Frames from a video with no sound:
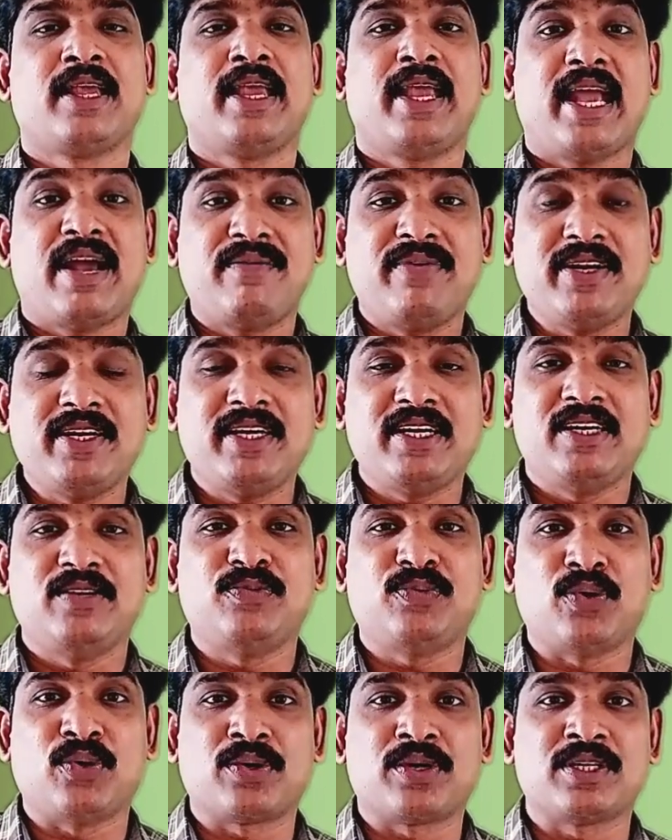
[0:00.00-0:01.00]
Evergreen
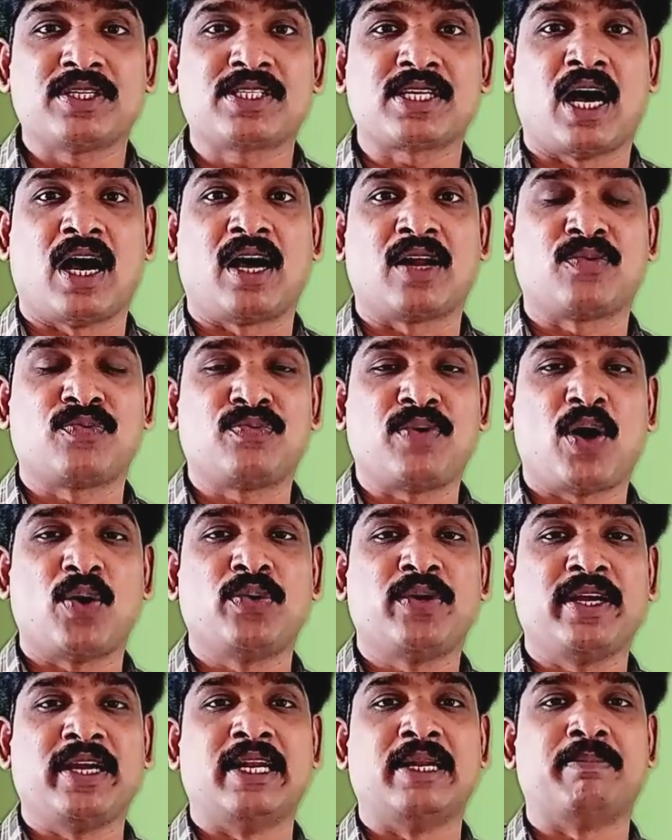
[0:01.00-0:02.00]
forests are
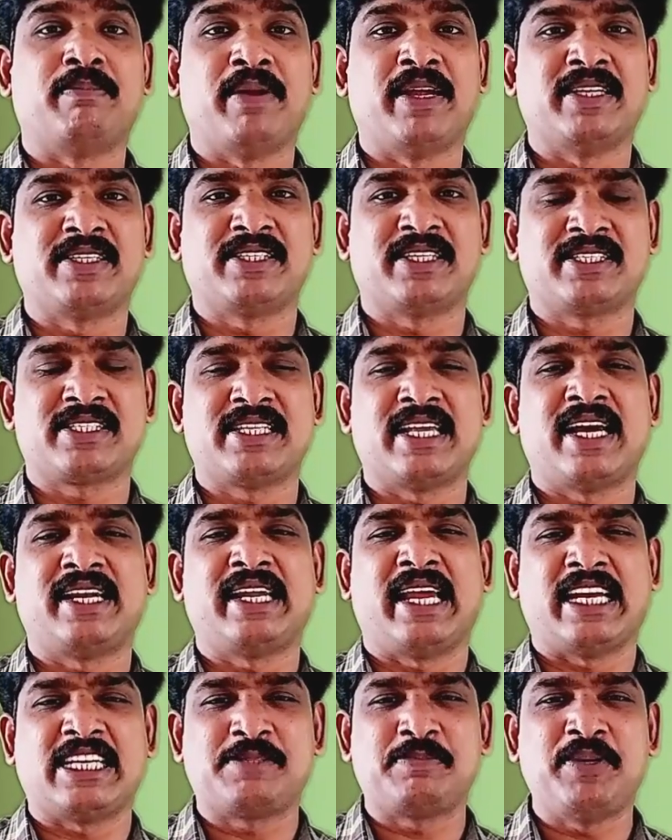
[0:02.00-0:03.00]
found in places
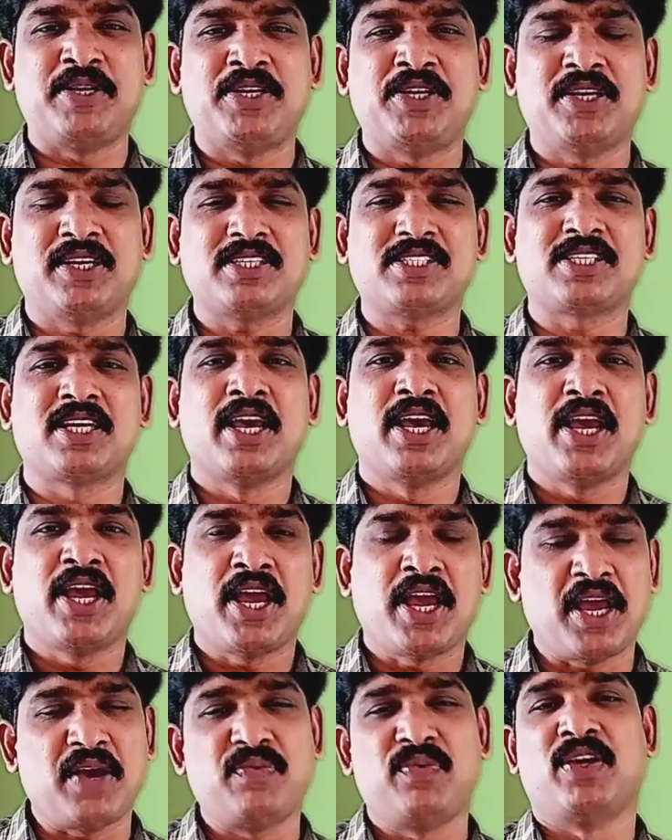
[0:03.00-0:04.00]
that experience
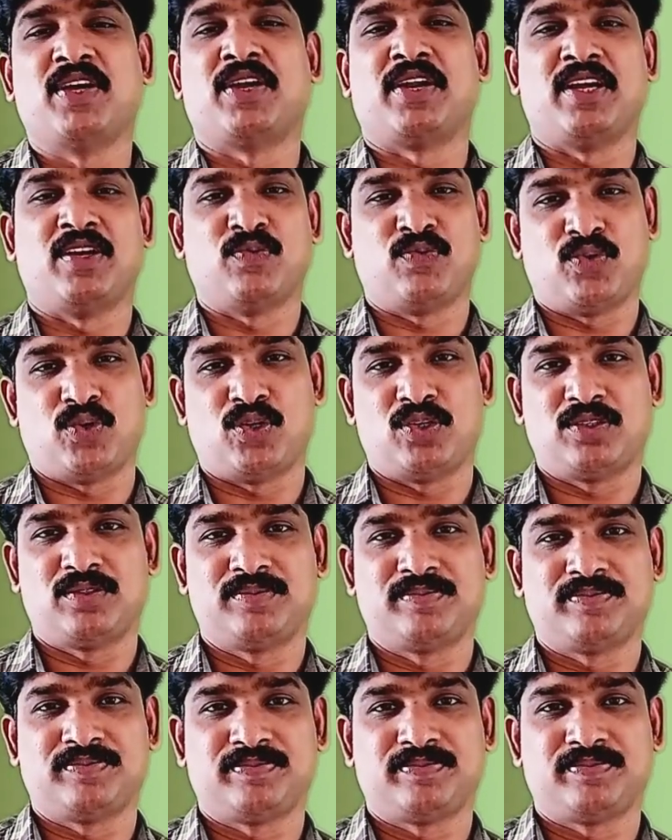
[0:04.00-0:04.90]
heavy rainfall.